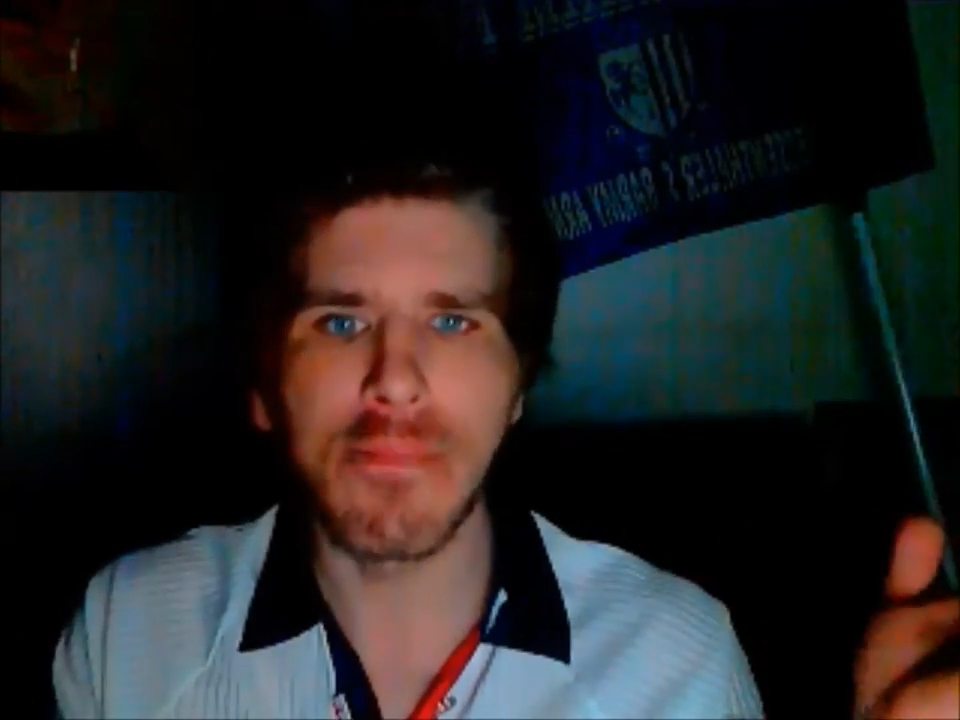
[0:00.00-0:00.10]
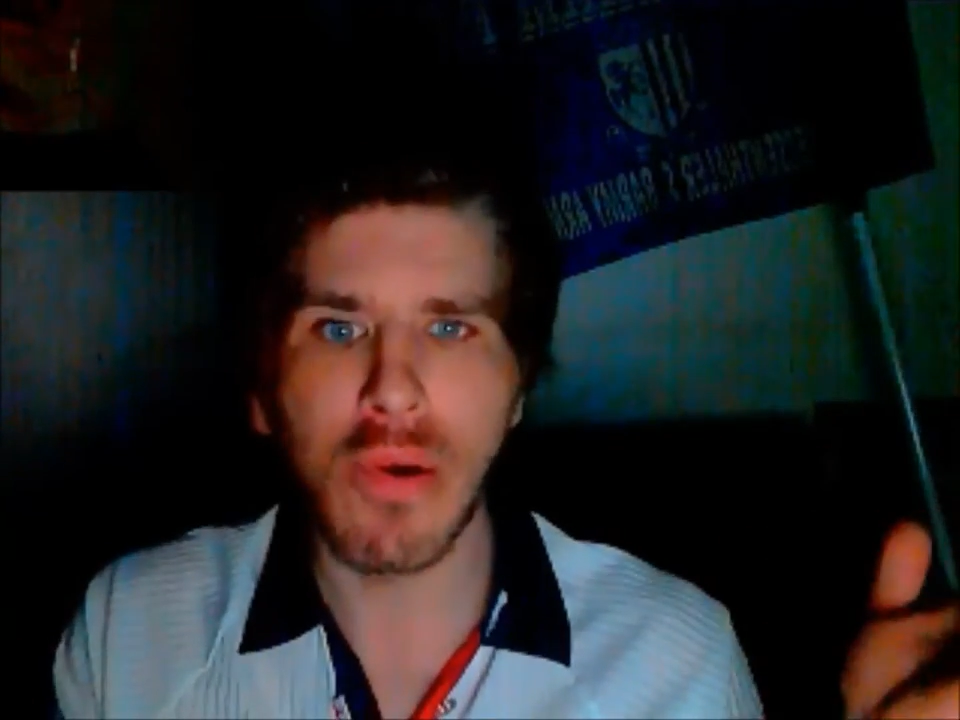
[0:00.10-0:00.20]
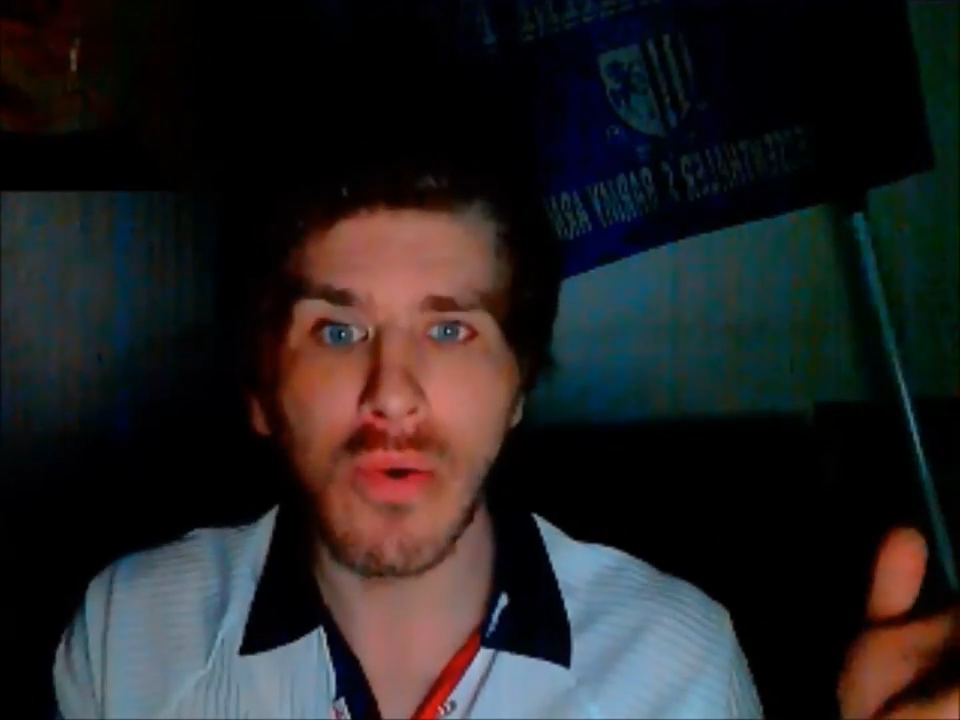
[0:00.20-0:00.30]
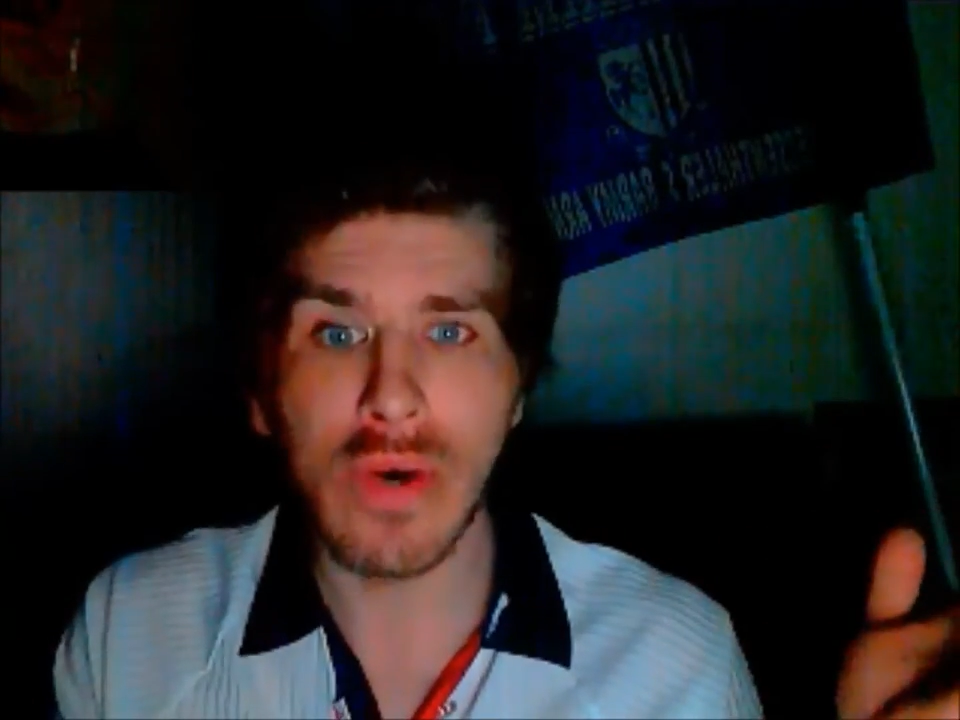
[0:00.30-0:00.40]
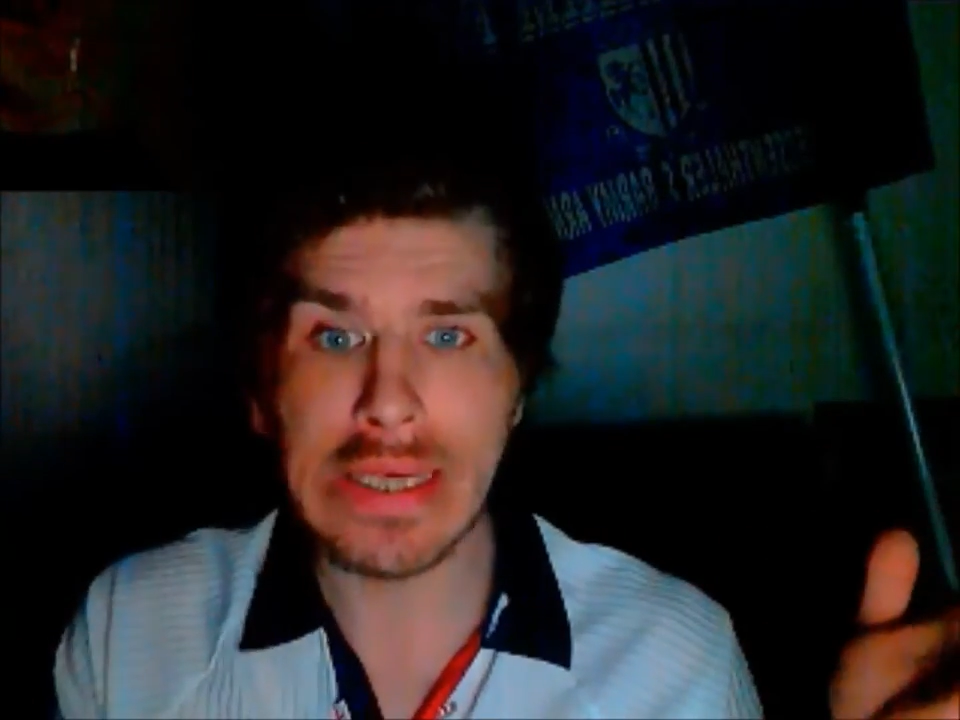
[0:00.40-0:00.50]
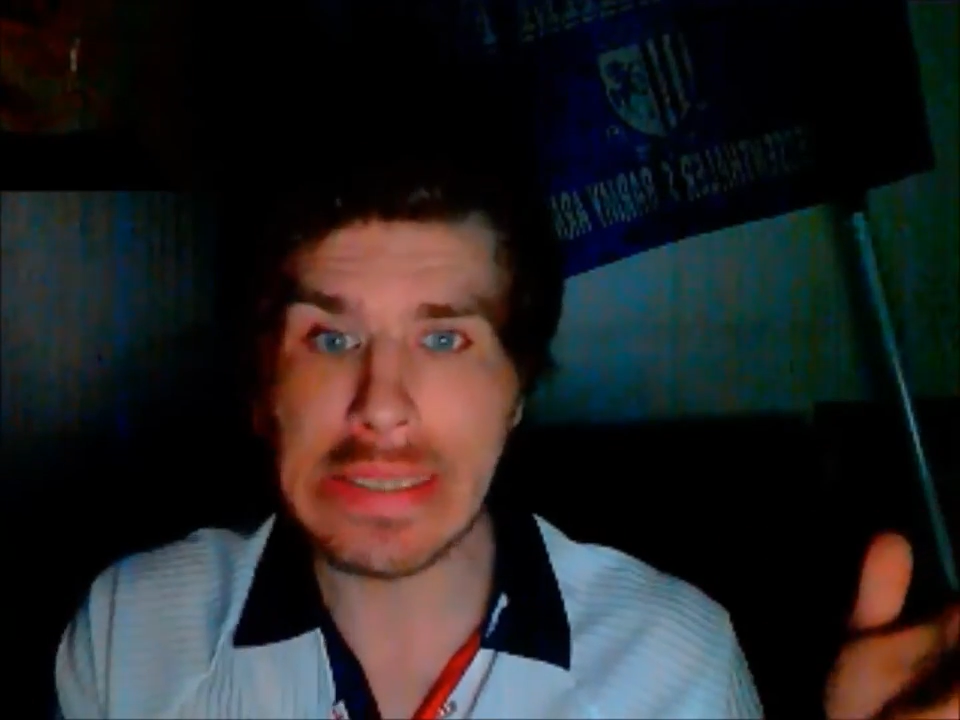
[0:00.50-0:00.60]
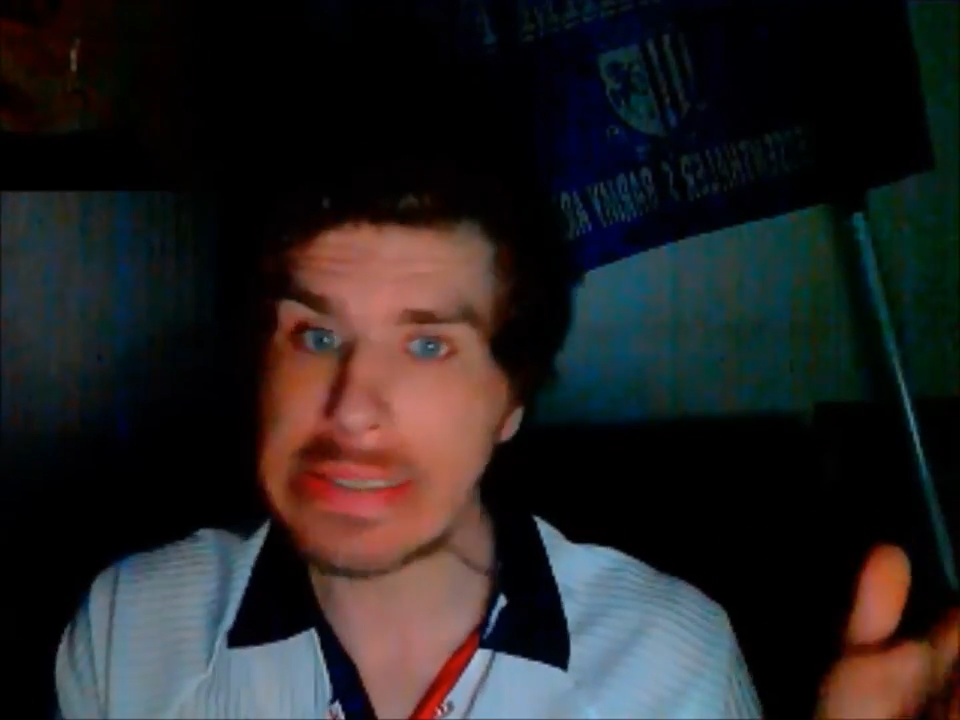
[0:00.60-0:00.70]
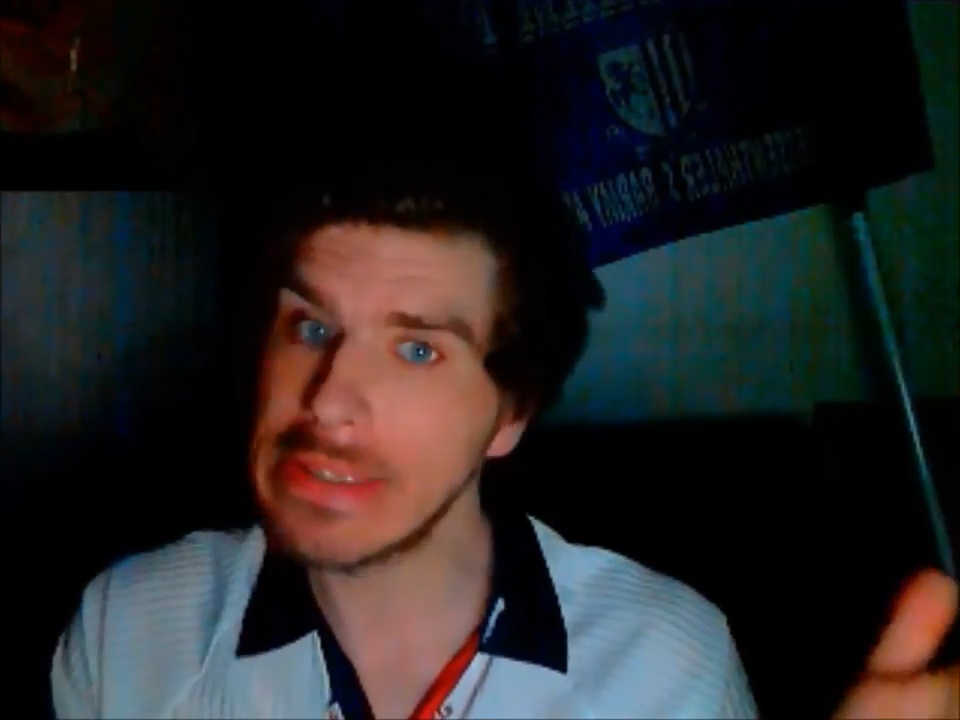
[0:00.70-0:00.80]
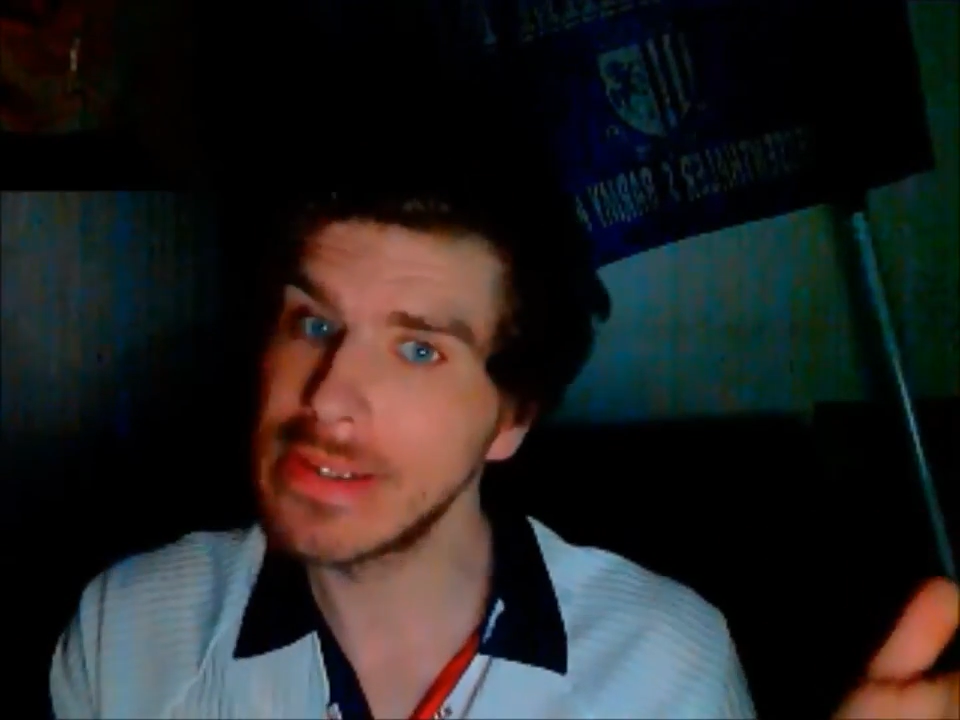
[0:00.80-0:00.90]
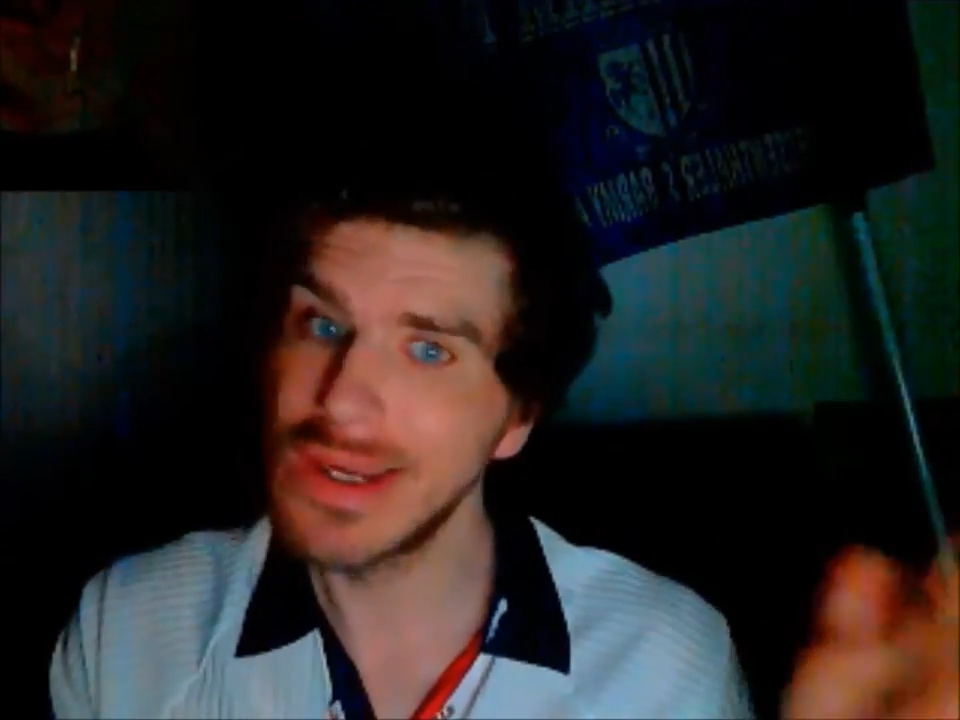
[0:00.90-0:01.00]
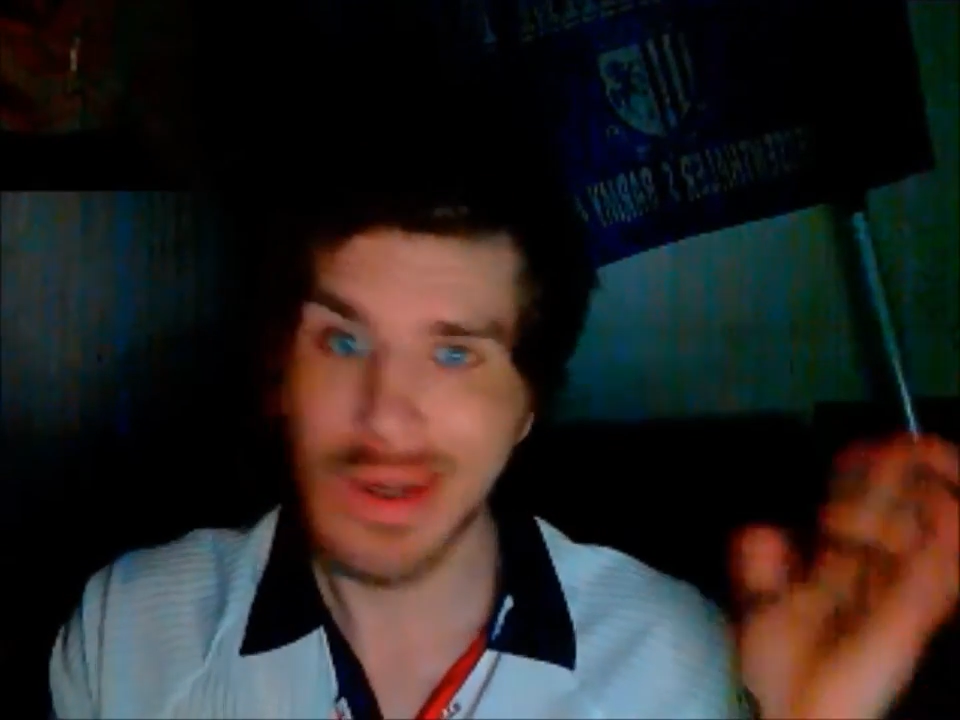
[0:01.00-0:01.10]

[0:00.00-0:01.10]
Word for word: point.